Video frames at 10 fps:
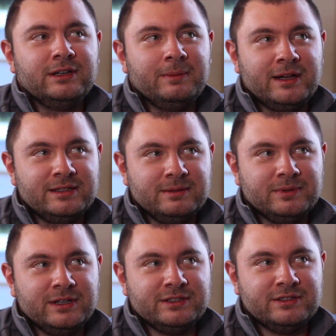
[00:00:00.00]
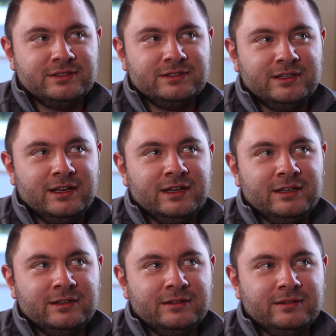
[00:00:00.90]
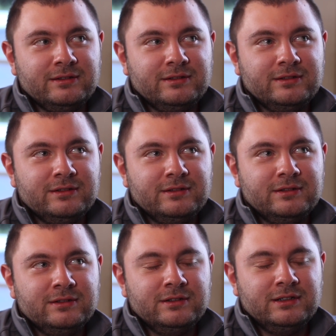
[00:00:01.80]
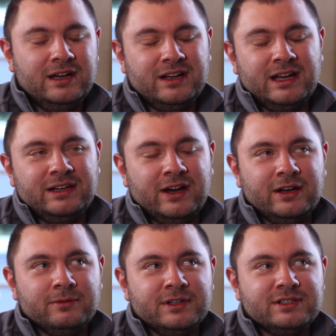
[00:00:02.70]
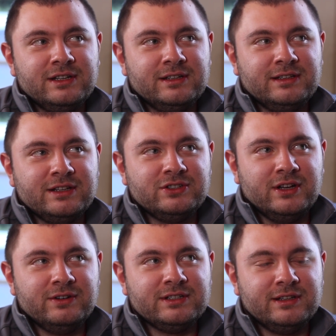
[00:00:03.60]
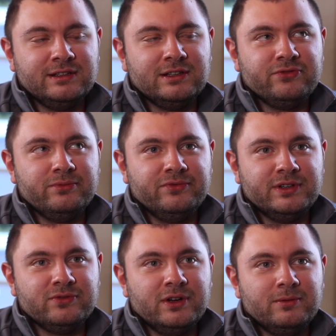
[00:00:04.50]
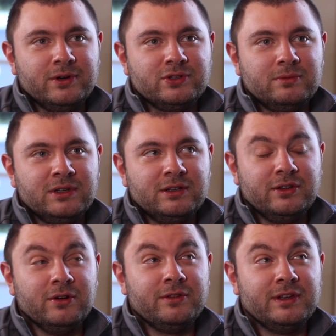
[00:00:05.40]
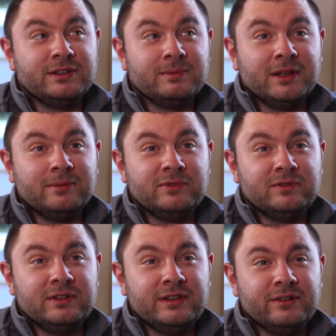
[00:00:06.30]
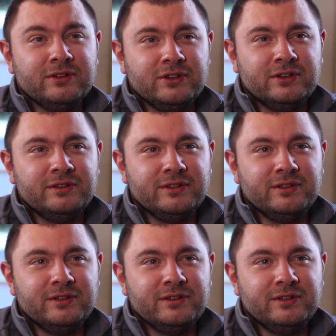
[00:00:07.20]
I'm at a D+, and no, I don't want to say that that's generous. I think that's right where it should be. There are things about the movie that are good.